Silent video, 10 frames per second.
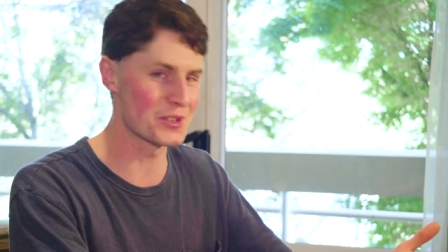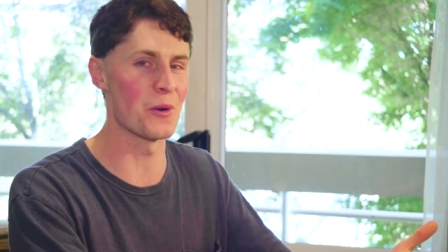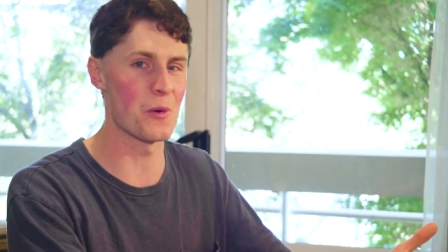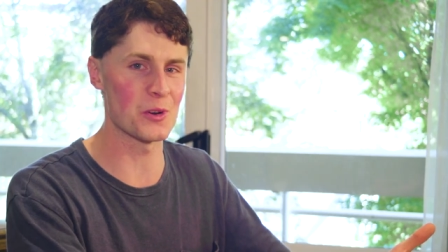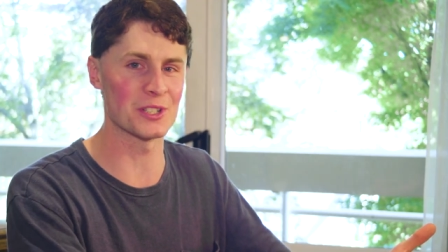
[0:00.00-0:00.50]
You should
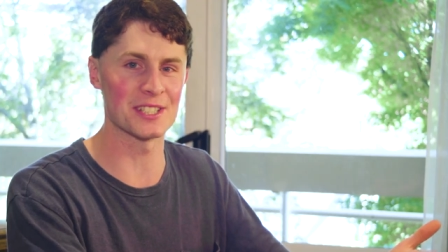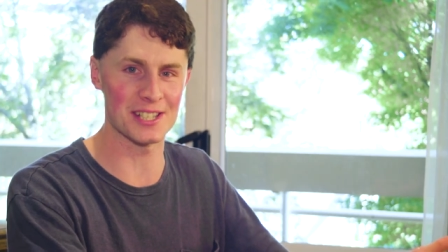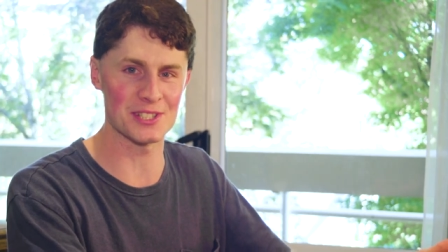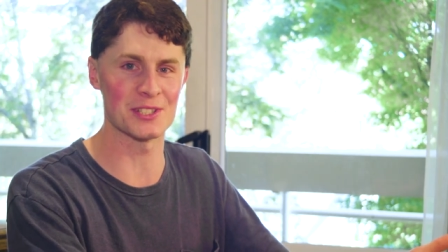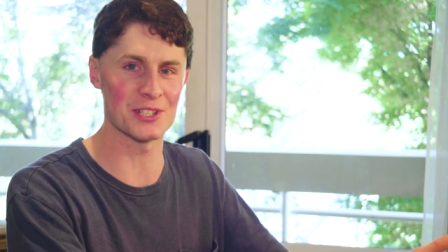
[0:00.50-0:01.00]
go watch it,
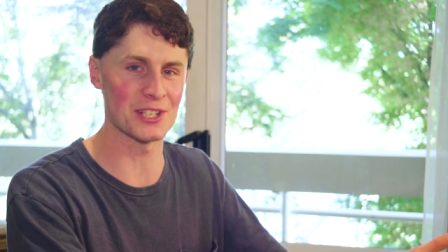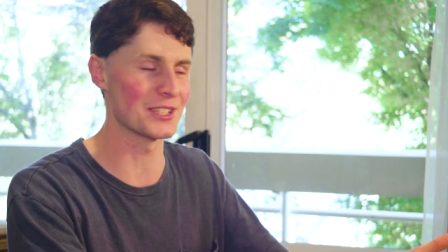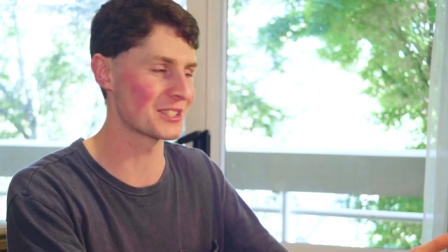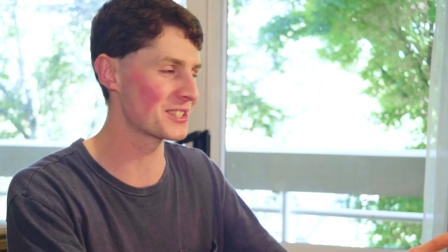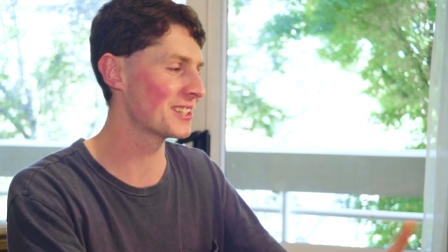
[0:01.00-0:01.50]
it's actually
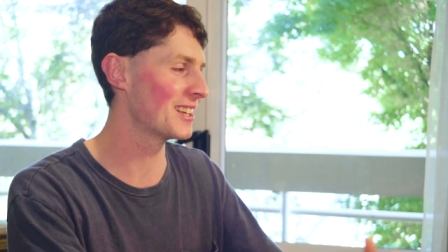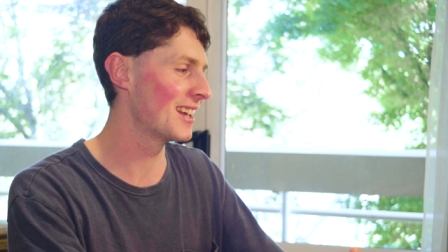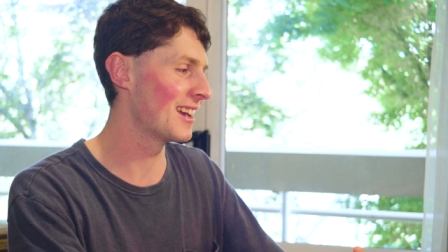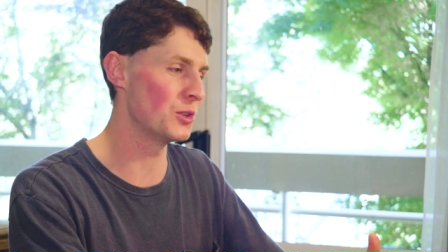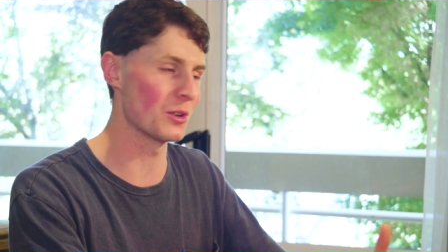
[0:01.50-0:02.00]
genius
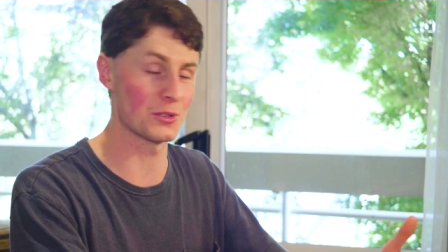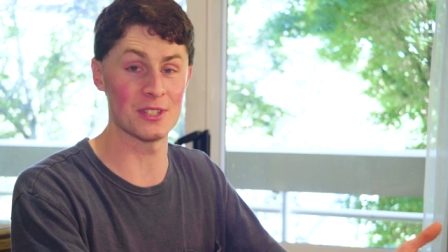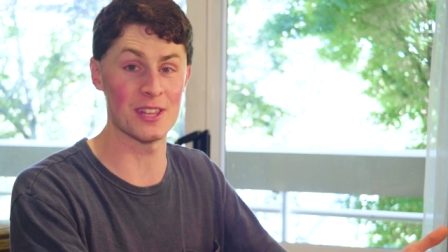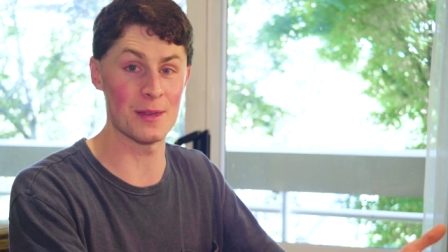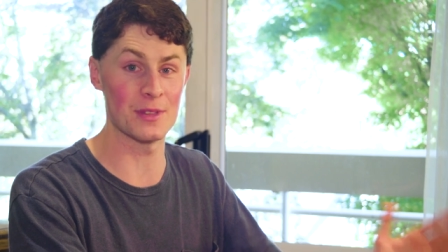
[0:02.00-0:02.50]
kudos
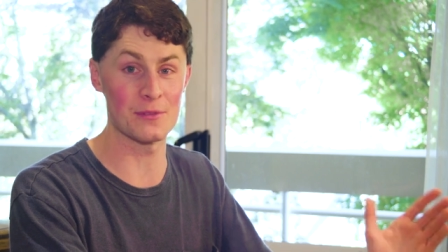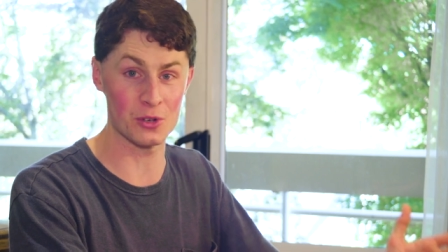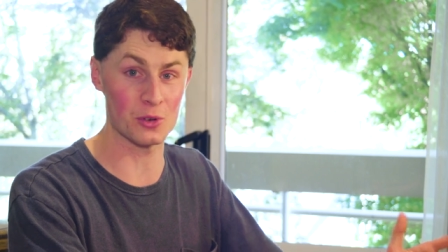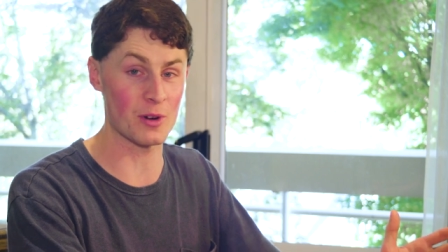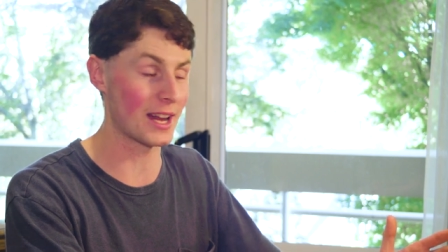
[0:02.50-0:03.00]
to them. They've
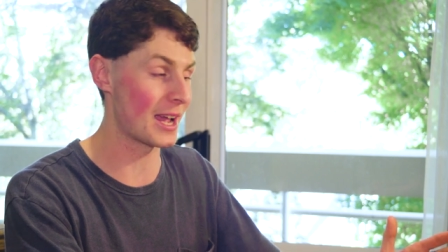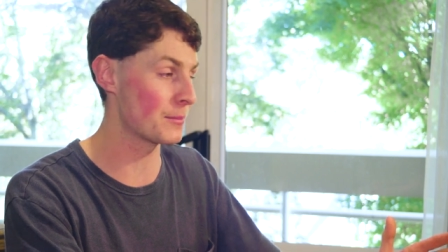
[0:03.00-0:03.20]
got a great